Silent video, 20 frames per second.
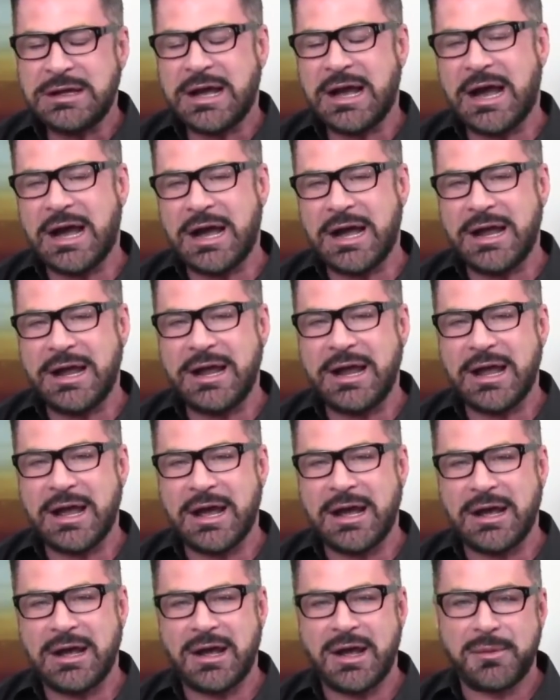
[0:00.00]
I
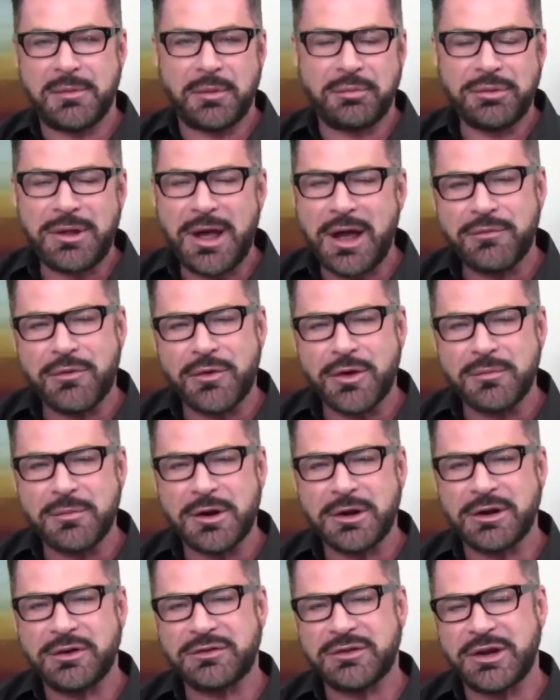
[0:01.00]
am a platform
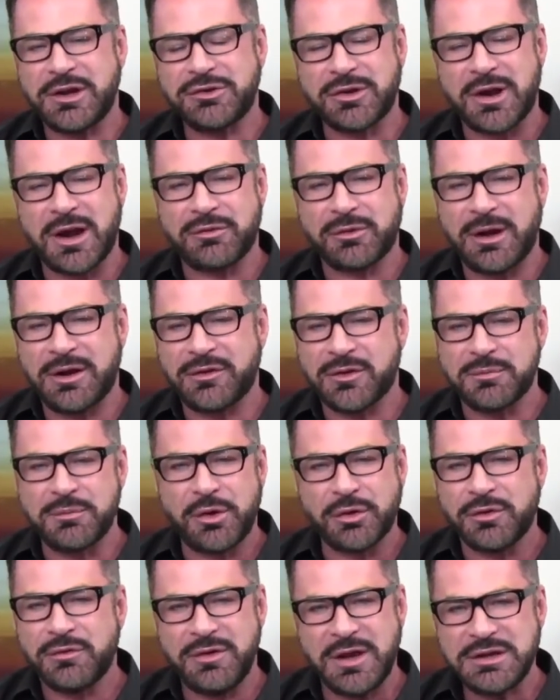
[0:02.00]
artist. I travel around as a
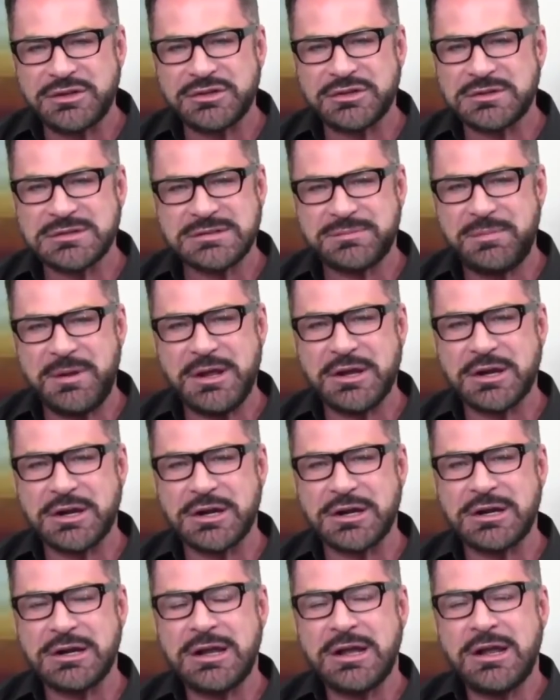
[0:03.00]
motivational
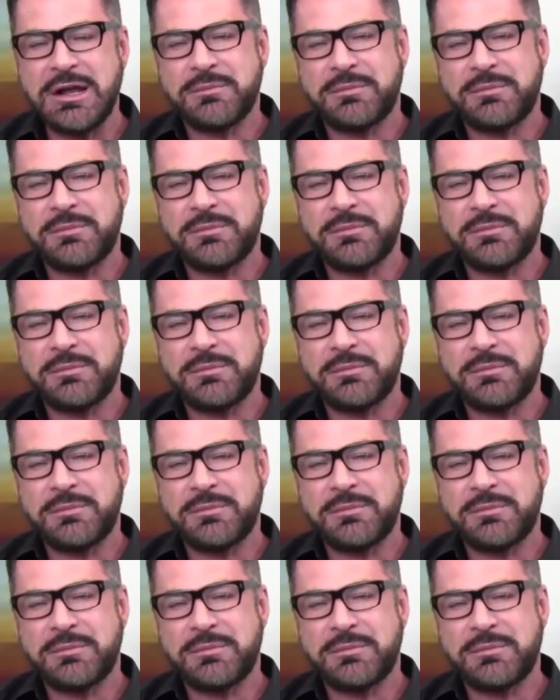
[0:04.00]
speaker.